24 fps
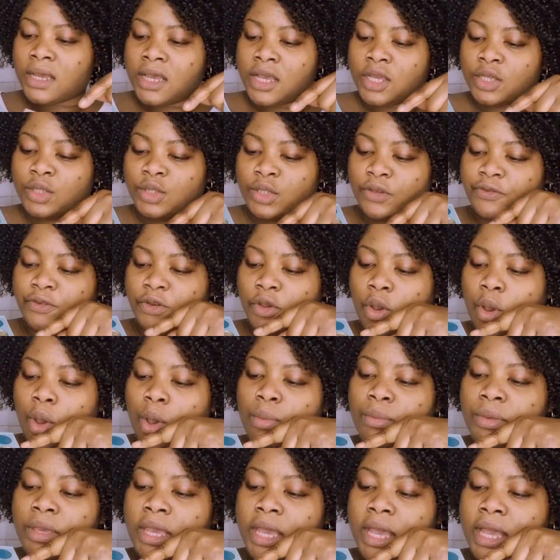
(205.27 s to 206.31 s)
So if you
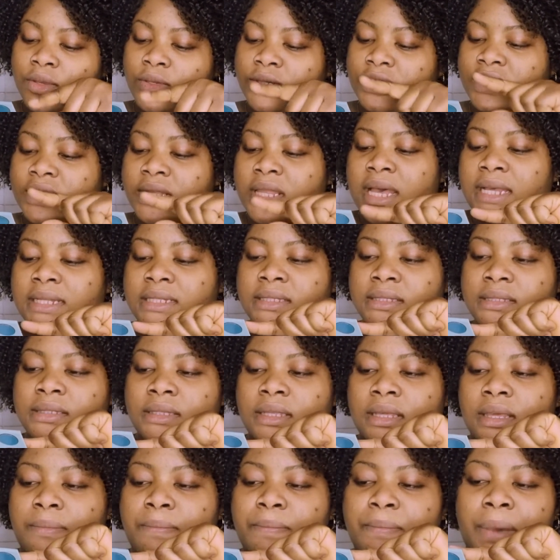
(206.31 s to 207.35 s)
come here, you see that
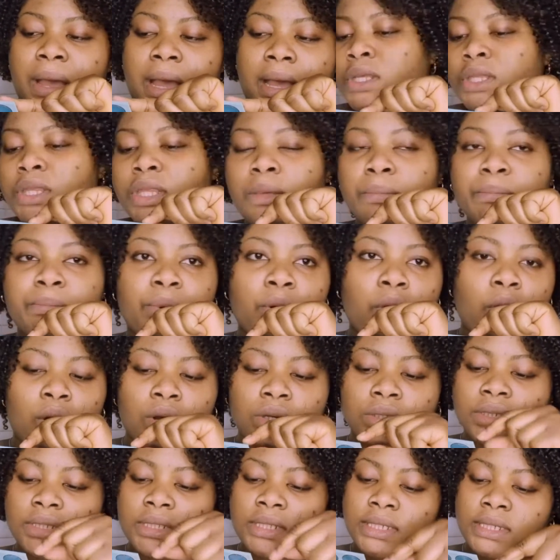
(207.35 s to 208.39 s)
the
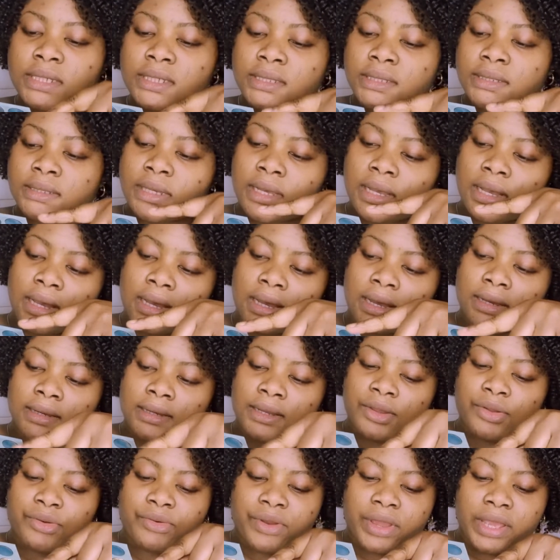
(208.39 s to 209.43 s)
board is
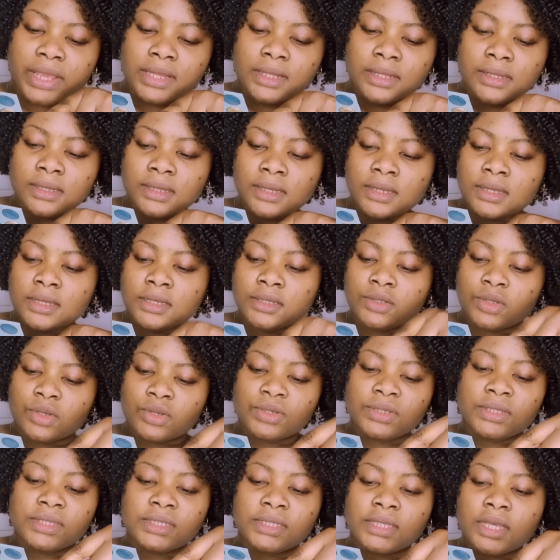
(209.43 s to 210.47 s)
green, so
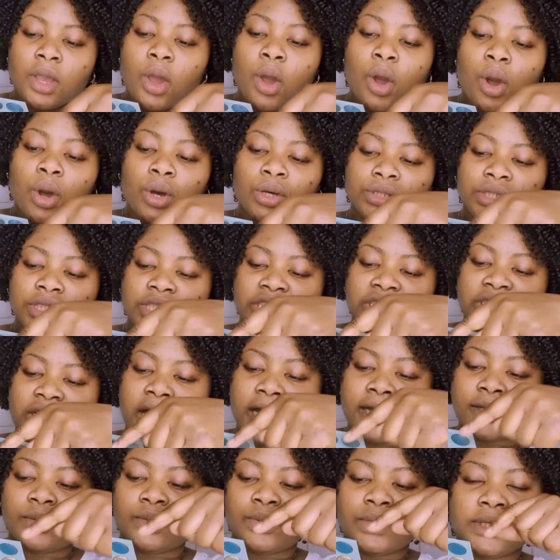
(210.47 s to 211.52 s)
you see all the
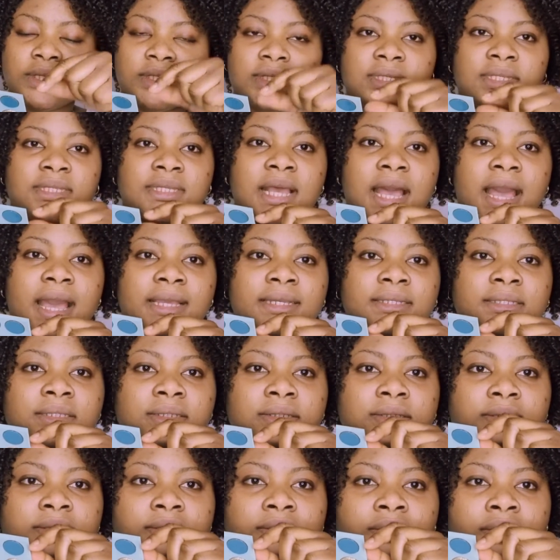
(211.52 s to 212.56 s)
shadow inside.
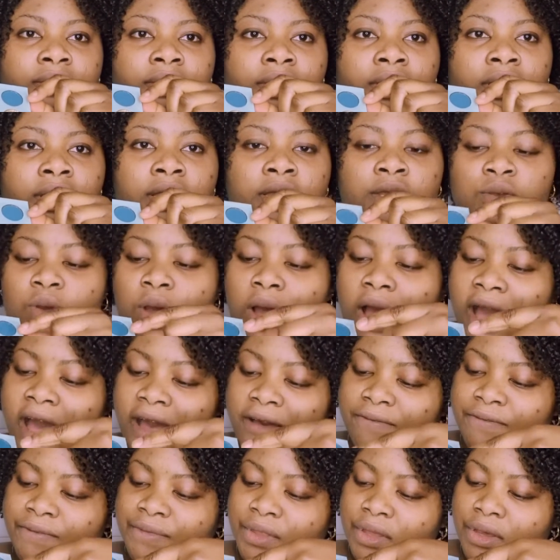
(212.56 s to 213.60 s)
You
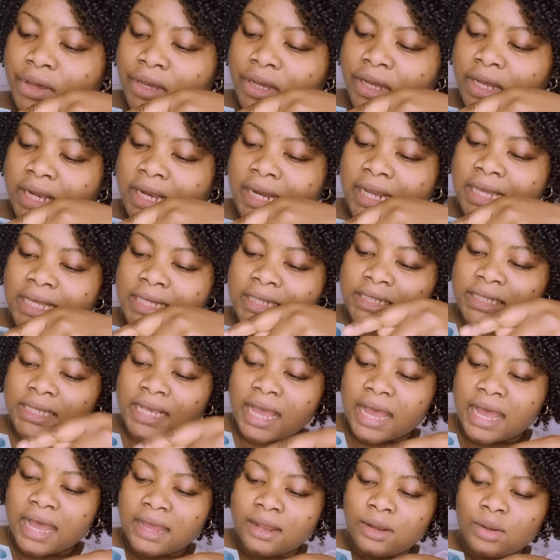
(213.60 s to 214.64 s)
have the
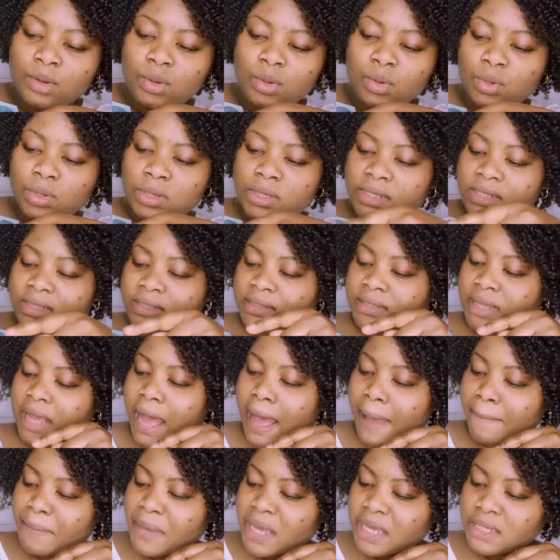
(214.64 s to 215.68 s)
glinter. Look, it's
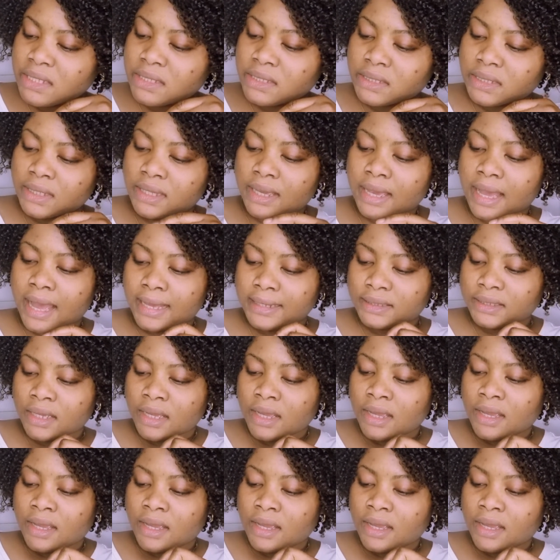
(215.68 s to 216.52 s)
amazing guys.